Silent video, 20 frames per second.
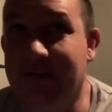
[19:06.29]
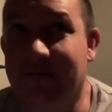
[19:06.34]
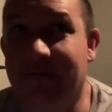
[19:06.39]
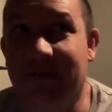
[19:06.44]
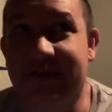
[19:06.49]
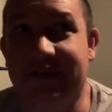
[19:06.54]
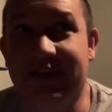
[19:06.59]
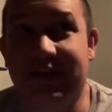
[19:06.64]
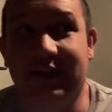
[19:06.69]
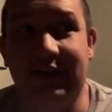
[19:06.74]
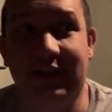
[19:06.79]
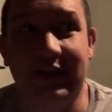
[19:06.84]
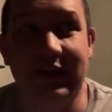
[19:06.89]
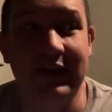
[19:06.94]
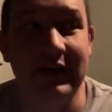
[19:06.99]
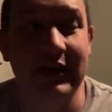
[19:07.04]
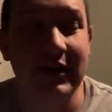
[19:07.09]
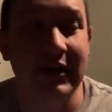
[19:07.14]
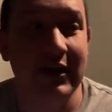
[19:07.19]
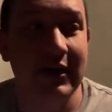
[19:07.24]

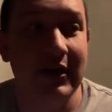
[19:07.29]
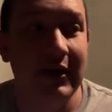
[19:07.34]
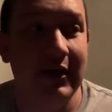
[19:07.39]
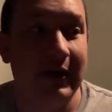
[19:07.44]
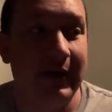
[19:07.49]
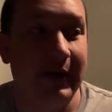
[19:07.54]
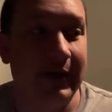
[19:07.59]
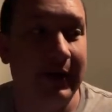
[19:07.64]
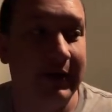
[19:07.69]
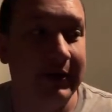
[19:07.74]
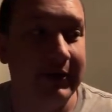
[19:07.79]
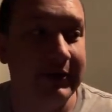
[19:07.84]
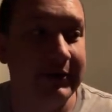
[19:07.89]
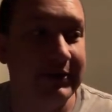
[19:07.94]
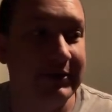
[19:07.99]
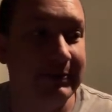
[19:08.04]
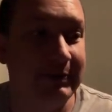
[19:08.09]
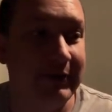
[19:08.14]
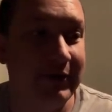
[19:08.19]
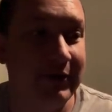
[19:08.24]
physically,
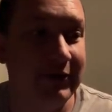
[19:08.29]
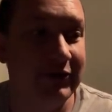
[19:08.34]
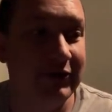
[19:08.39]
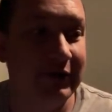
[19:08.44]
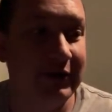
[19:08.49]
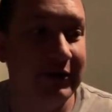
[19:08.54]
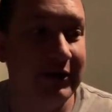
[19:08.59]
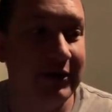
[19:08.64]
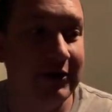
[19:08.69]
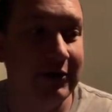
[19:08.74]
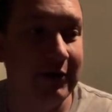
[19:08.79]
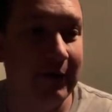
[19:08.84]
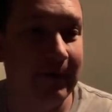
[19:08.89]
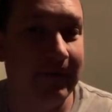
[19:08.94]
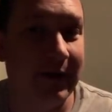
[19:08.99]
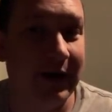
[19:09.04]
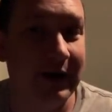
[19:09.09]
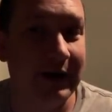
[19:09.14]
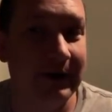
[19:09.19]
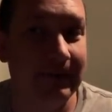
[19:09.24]
spiritually,
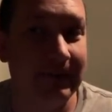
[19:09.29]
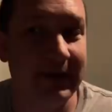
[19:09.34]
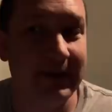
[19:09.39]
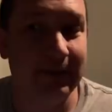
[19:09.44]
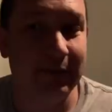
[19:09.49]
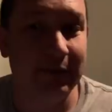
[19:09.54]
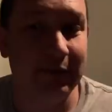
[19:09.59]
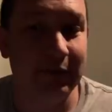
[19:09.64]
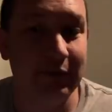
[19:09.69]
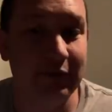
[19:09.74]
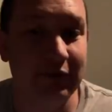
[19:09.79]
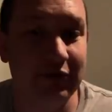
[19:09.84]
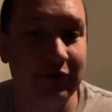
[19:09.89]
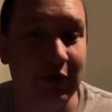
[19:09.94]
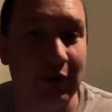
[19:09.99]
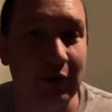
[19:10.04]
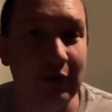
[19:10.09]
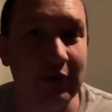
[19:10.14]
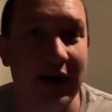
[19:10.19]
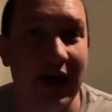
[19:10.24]
finding people who
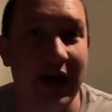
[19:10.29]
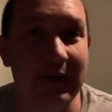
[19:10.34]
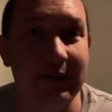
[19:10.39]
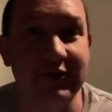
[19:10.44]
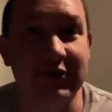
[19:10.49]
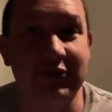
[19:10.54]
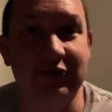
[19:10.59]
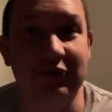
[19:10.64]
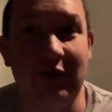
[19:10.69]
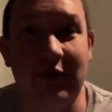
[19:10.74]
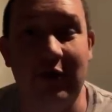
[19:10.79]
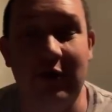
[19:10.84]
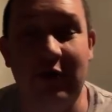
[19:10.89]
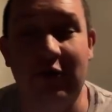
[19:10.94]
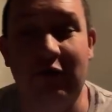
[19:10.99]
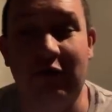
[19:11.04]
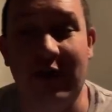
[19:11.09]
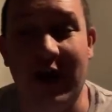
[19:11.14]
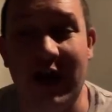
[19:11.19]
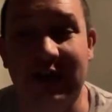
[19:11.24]
don't have a strong
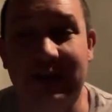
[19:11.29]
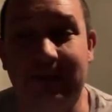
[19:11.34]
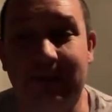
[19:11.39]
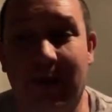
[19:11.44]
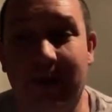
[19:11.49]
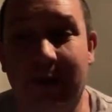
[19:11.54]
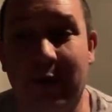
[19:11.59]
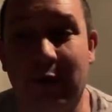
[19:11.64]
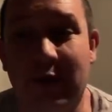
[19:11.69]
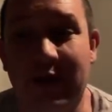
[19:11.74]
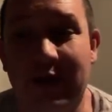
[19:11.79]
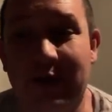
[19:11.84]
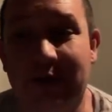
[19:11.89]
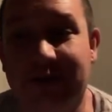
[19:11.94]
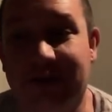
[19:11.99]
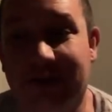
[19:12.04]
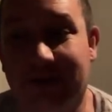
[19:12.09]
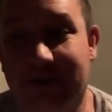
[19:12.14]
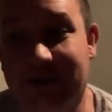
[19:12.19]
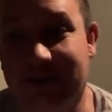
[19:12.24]
grasp on the wheel,
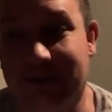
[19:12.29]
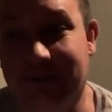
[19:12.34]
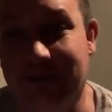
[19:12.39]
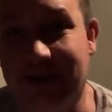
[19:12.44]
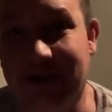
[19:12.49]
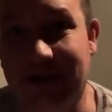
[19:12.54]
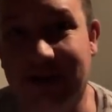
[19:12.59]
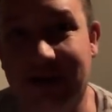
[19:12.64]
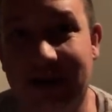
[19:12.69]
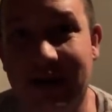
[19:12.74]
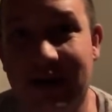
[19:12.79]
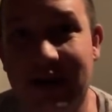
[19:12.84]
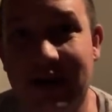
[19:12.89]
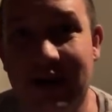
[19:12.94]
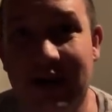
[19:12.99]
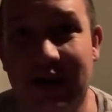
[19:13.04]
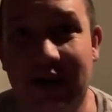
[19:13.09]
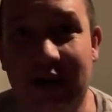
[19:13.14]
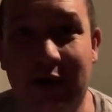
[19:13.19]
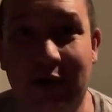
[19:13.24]
so to speak.
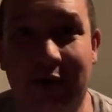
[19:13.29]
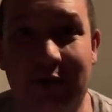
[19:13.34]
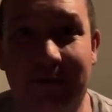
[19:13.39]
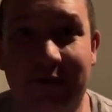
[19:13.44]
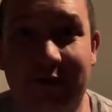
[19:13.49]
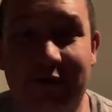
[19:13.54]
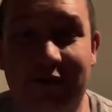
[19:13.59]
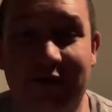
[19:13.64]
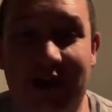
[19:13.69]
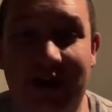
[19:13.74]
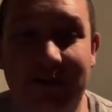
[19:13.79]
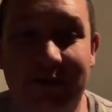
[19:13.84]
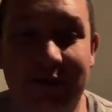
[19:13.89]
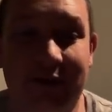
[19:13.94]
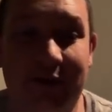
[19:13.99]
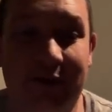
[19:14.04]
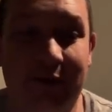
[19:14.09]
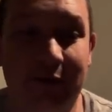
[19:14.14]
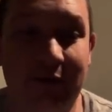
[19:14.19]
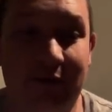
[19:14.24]
If you're
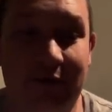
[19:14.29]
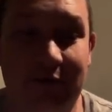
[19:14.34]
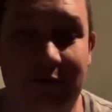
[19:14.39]
driving through a